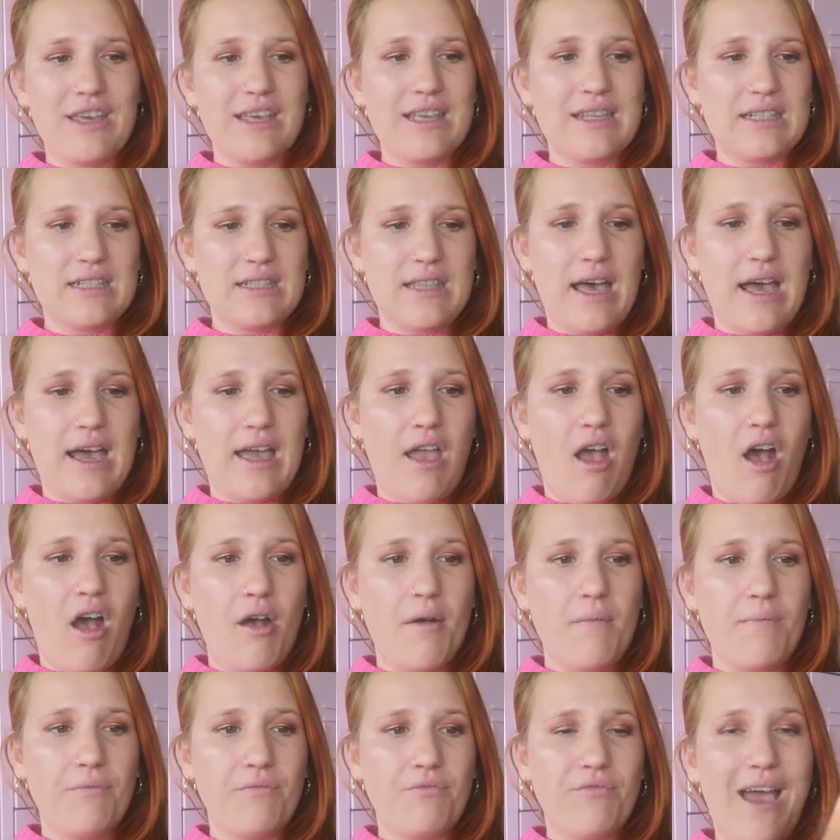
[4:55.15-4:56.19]
Is that
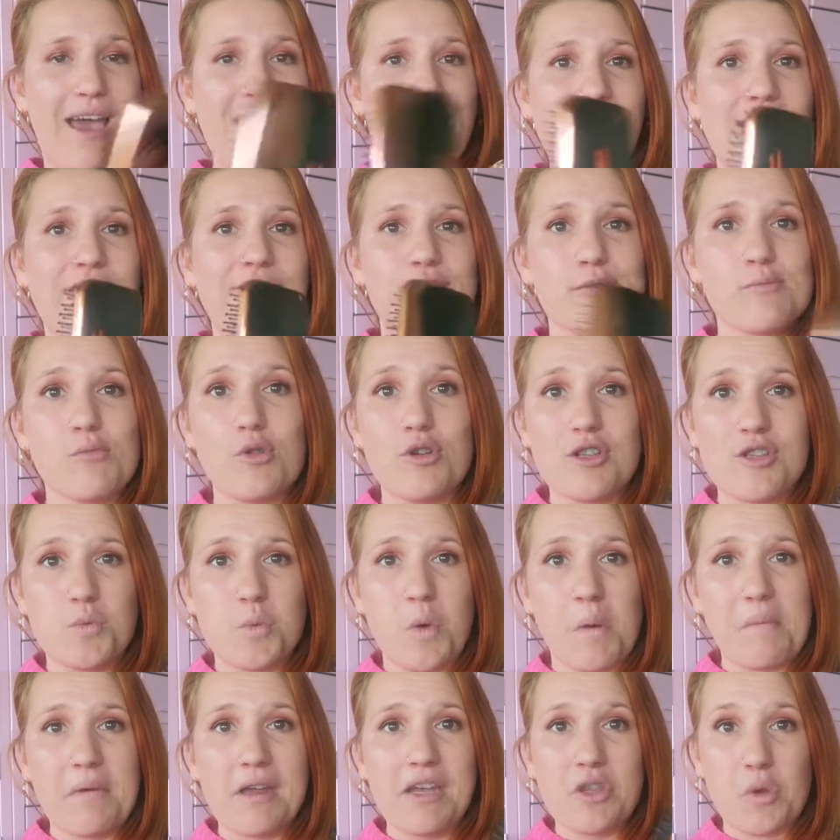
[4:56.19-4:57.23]
I think for most
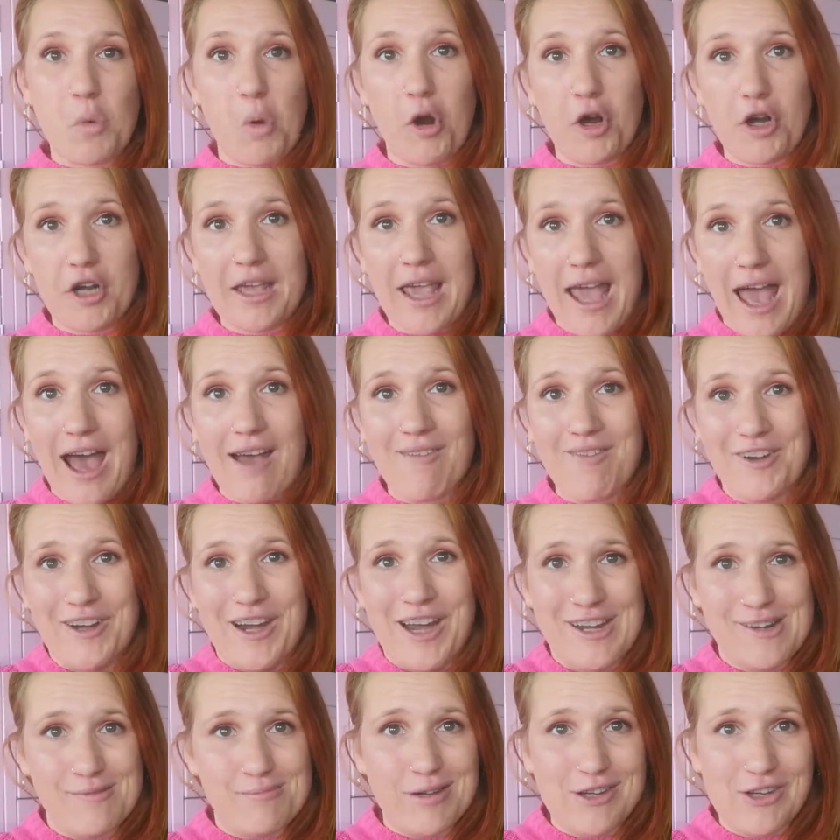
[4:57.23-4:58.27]
women you already have your
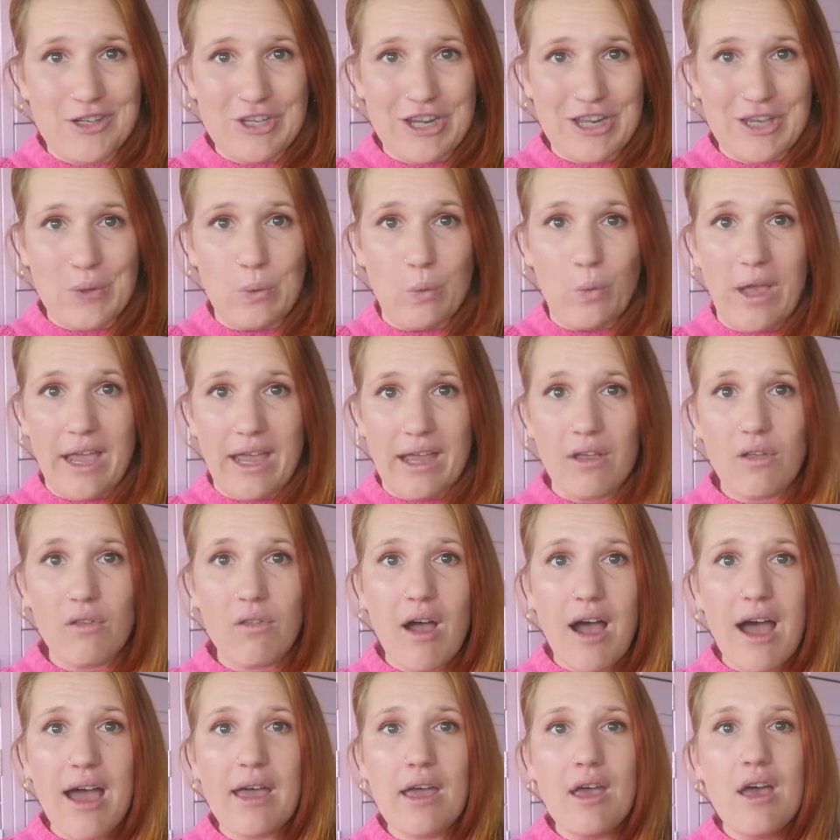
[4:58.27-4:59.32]
hairbrush that you like a
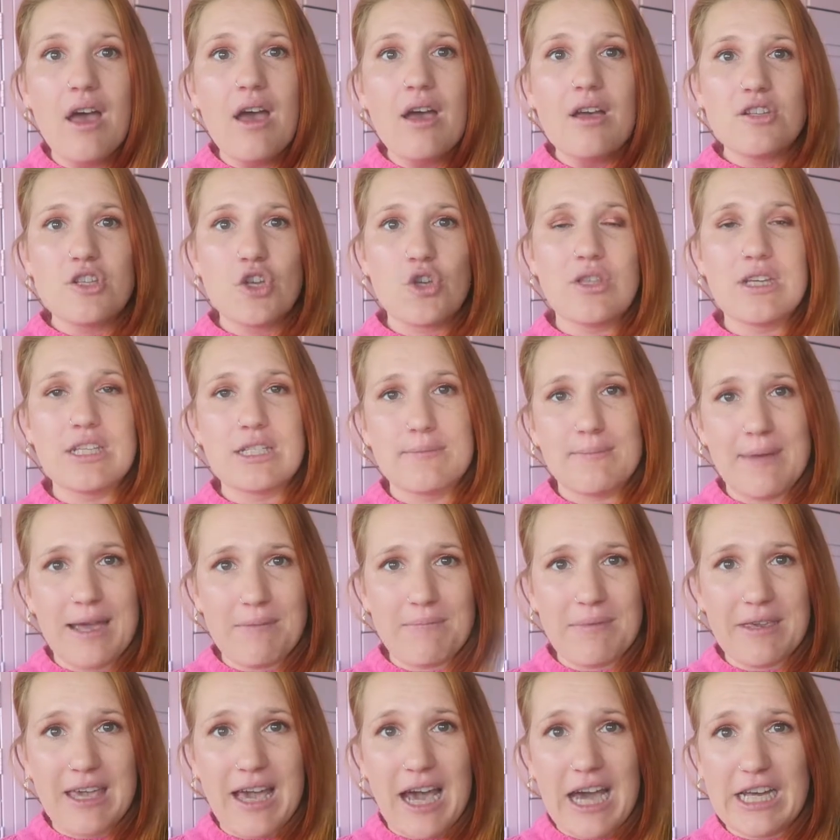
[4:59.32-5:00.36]
lot, so this
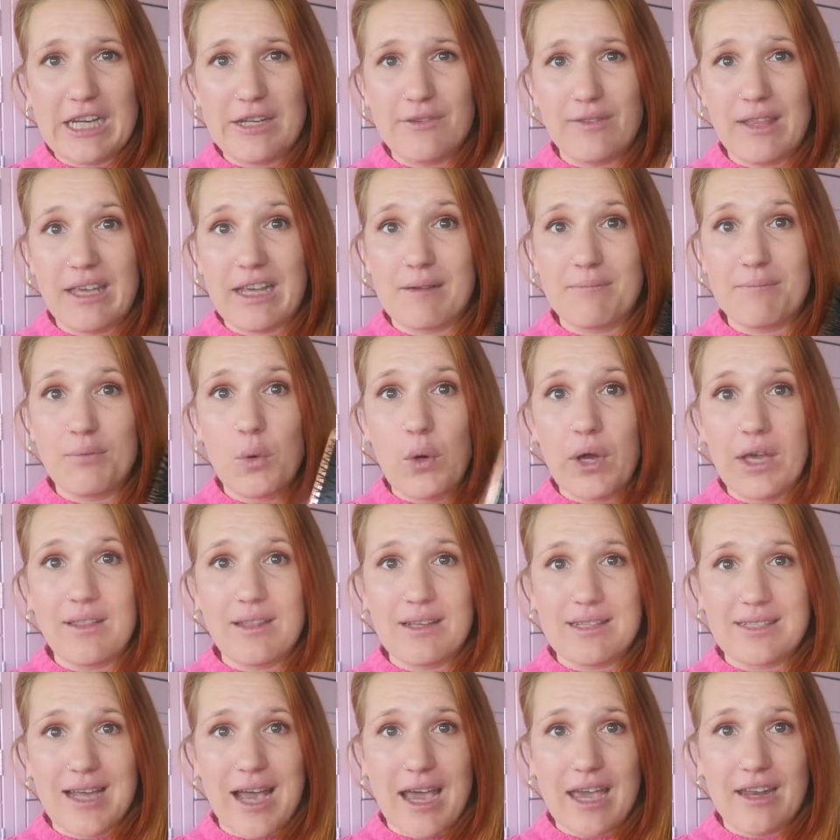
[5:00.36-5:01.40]
might be kind of like a
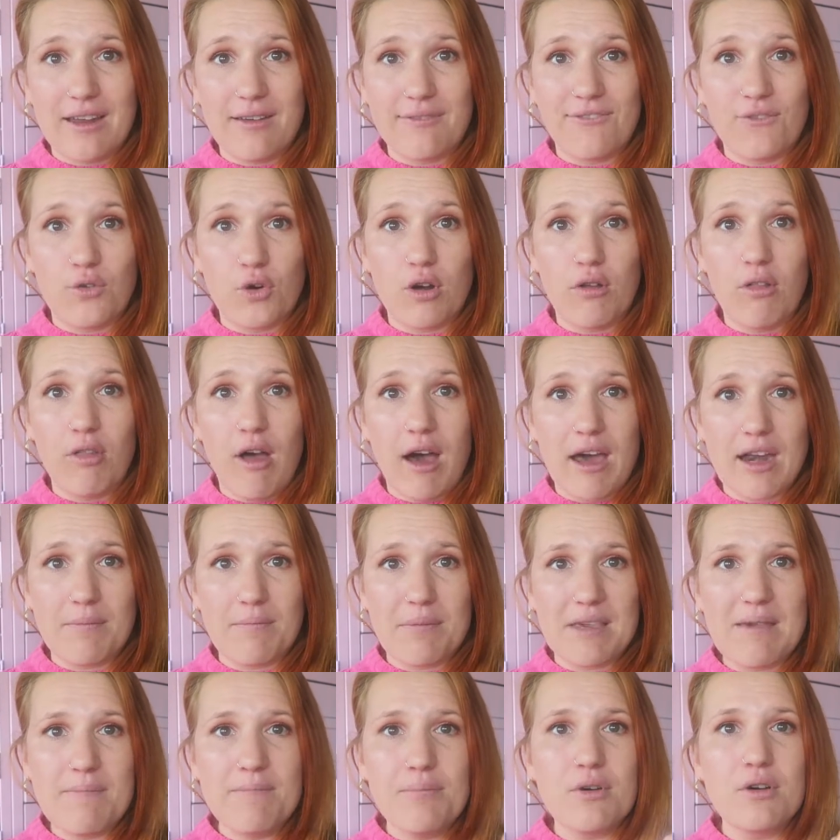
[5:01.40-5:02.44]
pointless item for a lot of
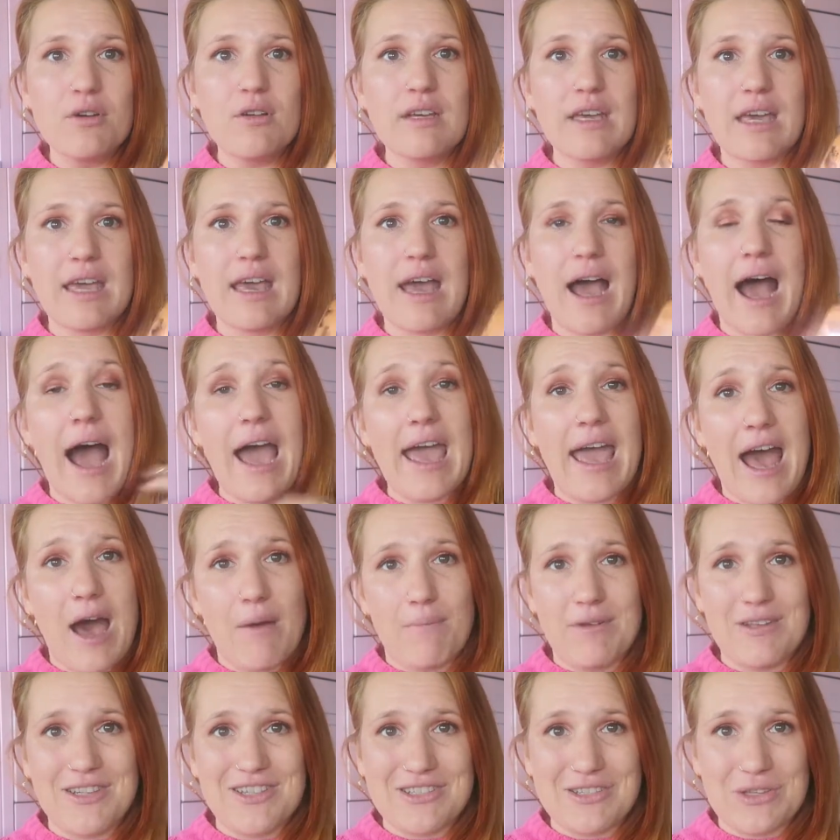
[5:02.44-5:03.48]
people. I
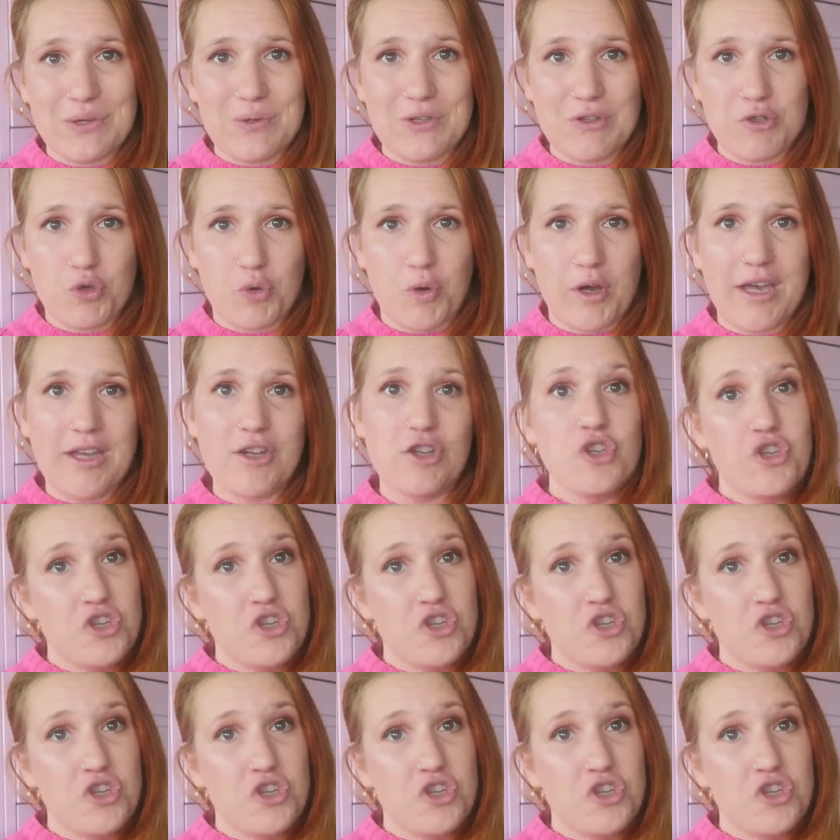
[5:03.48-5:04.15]
happen to enjoy it